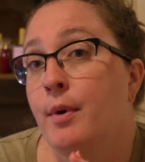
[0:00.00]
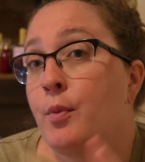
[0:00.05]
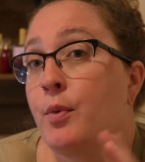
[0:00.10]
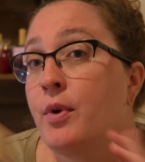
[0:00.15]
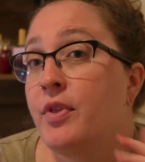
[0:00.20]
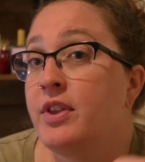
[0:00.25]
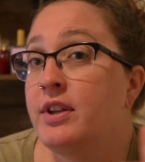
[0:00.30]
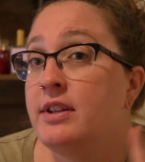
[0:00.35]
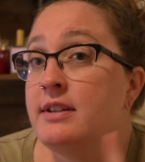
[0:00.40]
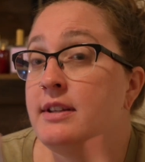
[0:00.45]

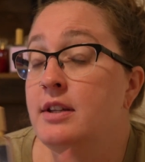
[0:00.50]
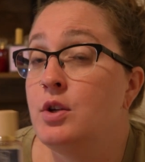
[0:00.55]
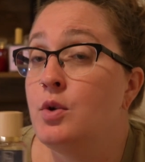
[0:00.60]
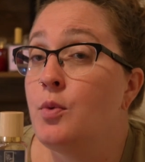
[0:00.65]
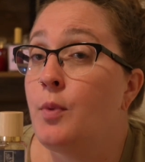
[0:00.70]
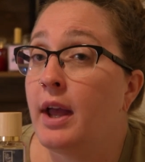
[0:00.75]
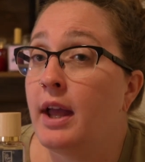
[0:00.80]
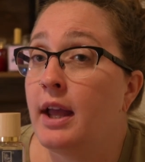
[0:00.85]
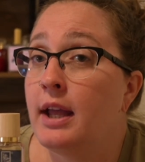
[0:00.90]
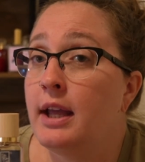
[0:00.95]
With the
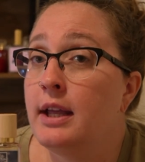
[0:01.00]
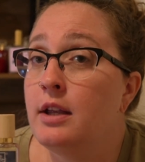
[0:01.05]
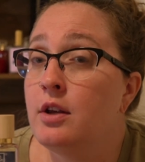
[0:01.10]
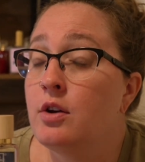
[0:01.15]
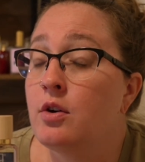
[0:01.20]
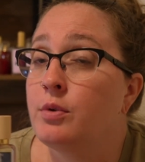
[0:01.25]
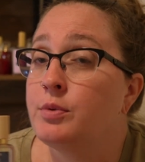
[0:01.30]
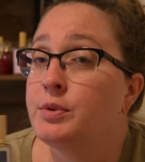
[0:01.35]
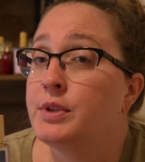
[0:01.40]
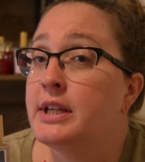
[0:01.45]
DUA,
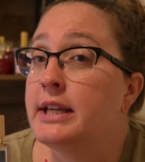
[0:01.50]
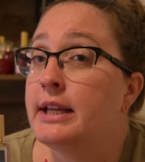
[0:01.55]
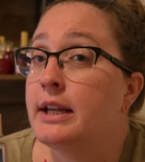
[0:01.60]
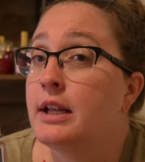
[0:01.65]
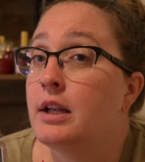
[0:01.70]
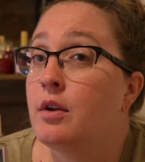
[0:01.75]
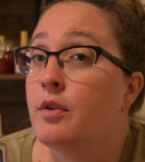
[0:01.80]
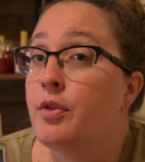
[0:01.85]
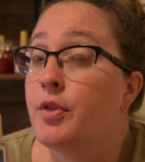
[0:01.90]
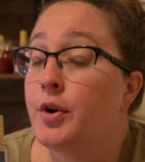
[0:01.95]
you're only
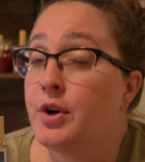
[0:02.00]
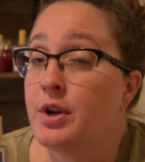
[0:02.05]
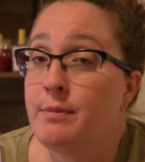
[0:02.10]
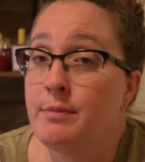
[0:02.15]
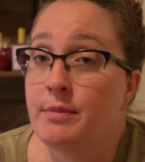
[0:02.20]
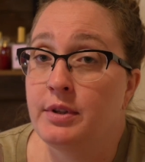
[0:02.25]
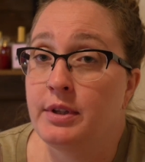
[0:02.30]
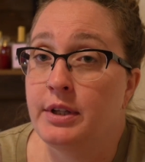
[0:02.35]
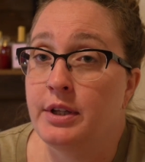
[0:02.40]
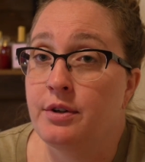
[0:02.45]
getting 30
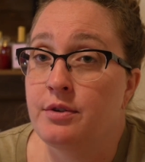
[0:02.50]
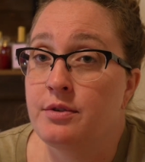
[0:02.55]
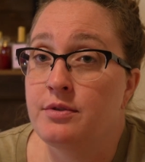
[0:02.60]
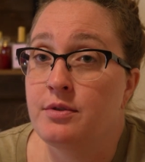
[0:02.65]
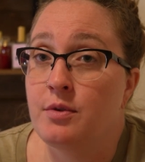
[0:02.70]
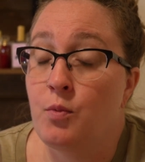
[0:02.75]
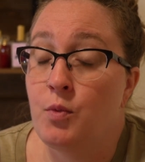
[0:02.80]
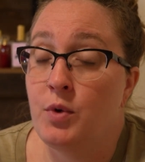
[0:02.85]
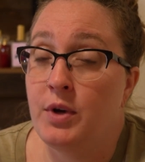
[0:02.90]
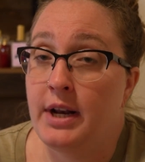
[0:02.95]
milliliters,
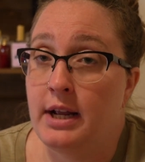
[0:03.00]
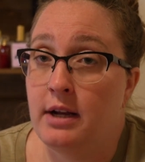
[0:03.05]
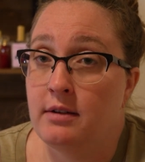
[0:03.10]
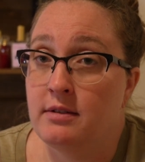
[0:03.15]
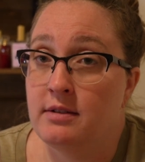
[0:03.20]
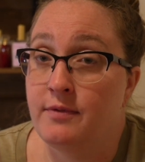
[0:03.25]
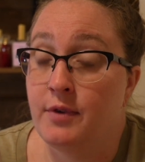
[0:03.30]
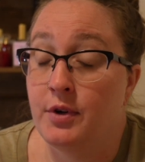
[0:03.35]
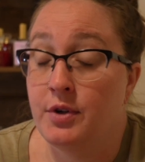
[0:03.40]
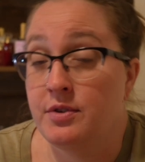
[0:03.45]
so 1
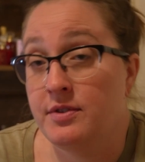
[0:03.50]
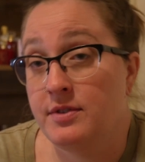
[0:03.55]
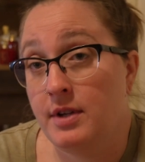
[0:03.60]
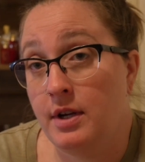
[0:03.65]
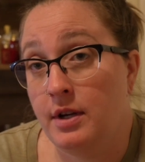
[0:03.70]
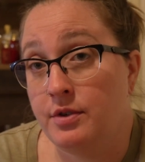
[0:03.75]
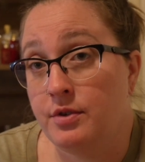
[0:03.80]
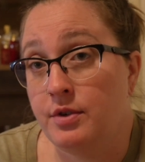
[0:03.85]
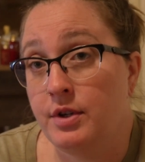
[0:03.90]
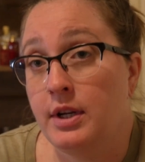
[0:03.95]
ounce versus
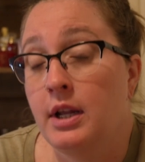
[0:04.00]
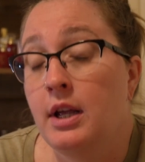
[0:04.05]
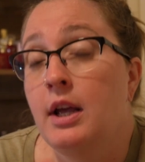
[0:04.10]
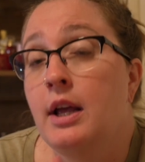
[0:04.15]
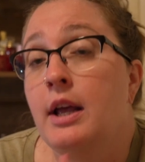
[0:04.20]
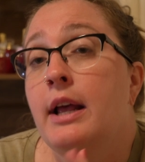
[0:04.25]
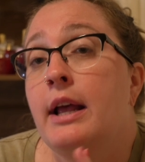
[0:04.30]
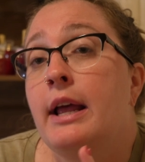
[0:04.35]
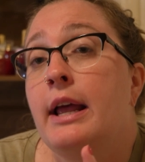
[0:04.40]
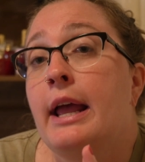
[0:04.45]
100.
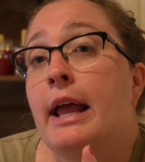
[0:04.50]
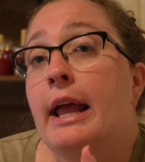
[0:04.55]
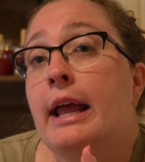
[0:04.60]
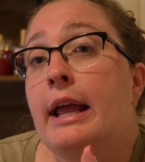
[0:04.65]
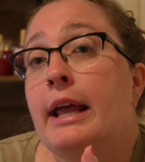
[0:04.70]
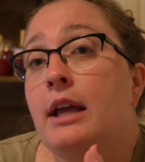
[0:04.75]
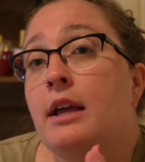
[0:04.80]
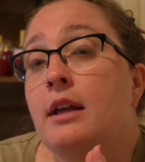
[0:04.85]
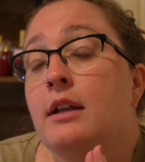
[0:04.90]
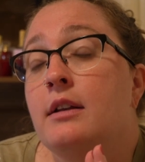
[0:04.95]

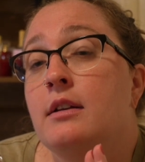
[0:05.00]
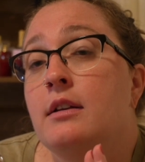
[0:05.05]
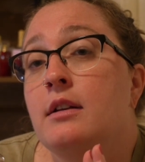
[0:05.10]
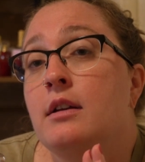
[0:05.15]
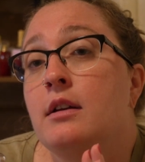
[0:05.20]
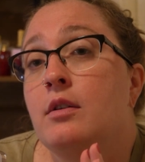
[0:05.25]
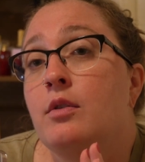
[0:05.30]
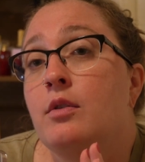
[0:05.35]
And